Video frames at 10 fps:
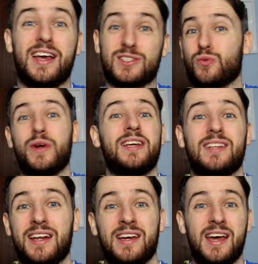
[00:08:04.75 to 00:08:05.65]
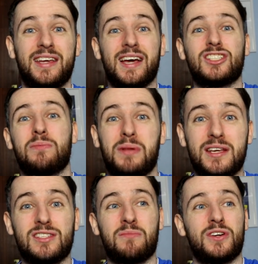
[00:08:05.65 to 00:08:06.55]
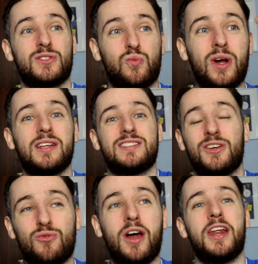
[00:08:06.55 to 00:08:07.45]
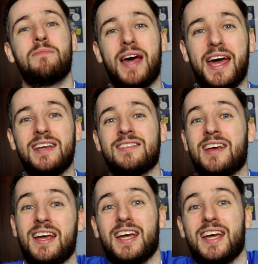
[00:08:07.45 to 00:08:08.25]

That's weird, isn't it? You actually play someone that's willing to run in behind,